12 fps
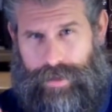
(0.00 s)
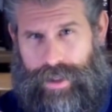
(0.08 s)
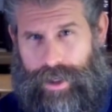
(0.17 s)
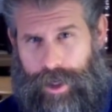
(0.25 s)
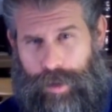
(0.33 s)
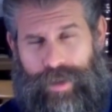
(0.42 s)

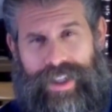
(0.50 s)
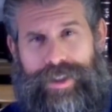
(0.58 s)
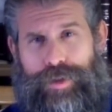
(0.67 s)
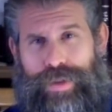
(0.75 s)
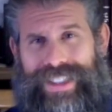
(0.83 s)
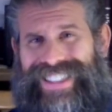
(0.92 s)
Come, let
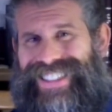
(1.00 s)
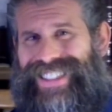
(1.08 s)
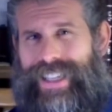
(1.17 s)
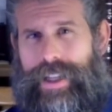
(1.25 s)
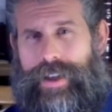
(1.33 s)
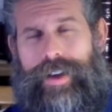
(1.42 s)
us reason
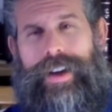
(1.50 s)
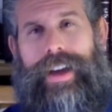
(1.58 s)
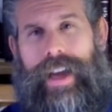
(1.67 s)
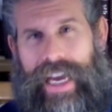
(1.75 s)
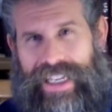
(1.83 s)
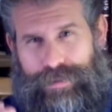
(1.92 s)
together
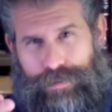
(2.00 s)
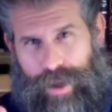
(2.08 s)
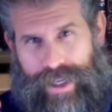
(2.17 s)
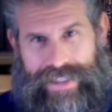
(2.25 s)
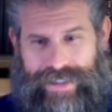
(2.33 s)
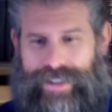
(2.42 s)
as
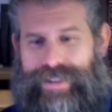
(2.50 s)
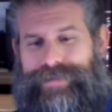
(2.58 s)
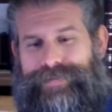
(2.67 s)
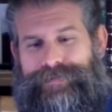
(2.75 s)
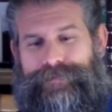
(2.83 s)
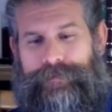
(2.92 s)
buddies.
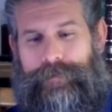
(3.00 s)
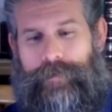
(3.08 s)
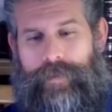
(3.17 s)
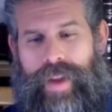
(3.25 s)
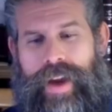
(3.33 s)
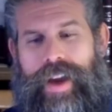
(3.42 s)

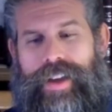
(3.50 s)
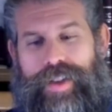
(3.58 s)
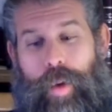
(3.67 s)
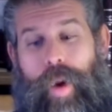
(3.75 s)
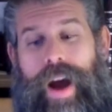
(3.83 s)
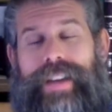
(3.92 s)

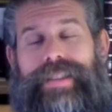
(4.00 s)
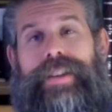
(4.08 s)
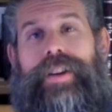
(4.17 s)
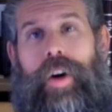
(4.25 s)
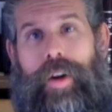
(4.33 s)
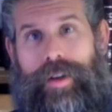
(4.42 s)
So why is it
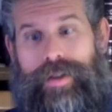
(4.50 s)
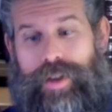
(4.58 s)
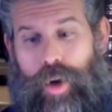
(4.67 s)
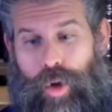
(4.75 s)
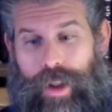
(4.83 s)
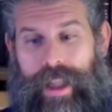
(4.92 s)
called
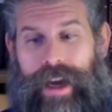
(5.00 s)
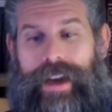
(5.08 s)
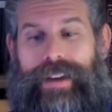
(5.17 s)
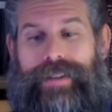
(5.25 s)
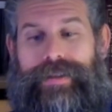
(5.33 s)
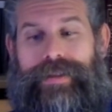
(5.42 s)

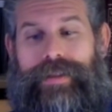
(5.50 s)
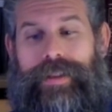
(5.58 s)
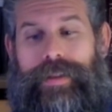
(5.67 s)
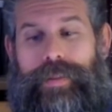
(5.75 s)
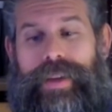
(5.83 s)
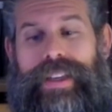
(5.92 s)
Olah?
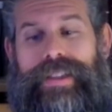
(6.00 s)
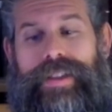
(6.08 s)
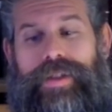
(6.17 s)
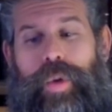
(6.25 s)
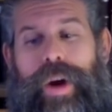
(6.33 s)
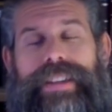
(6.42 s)
Because
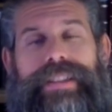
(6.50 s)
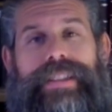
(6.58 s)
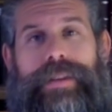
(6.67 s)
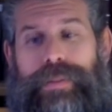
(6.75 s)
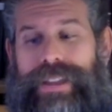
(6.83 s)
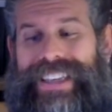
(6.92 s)
it quite
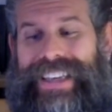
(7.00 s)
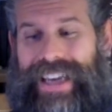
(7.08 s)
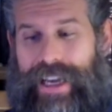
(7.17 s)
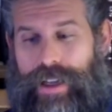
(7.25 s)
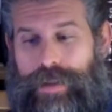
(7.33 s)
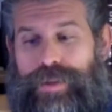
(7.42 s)
simply
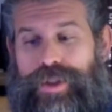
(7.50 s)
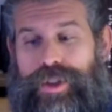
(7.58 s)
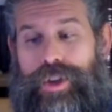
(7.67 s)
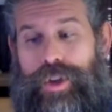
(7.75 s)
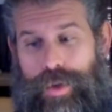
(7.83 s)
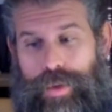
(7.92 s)
helps
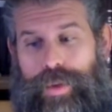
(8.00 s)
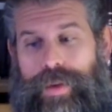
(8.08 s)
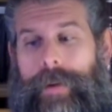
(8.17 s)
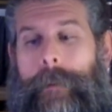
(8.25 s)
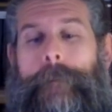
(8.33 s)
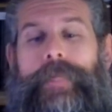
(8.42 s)
you
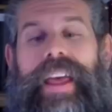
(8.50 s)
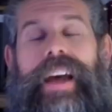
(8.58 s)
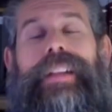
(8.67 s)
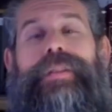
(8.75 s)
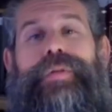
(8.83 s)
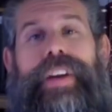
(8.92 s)

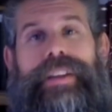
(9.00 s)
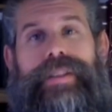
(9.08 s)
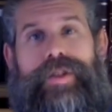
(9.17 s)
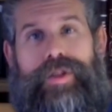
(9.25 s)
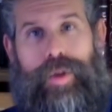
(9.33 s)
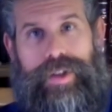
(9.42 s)
elevate
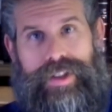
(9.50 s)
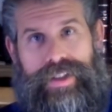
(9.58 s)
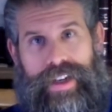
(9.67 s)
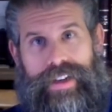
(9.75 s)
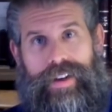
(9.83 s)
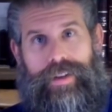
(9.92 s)
your
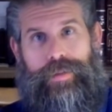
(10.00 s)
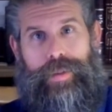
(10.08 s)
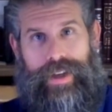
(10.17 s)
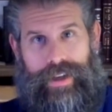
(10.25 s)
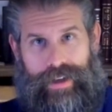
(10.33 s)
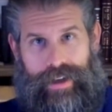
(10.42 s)
state of
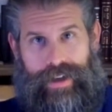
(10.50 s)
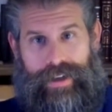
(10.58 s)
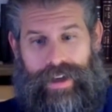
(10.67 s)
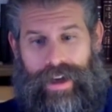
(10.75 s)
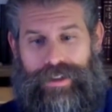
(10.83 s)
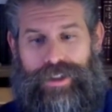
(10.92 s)
being and
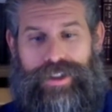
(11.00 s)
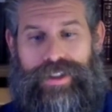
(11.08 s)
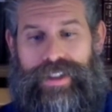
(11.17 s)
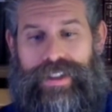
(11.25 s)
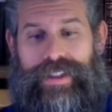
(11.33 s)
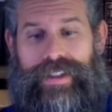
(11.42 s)

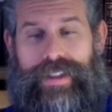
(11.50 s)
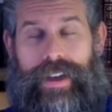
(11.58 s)
consciousness.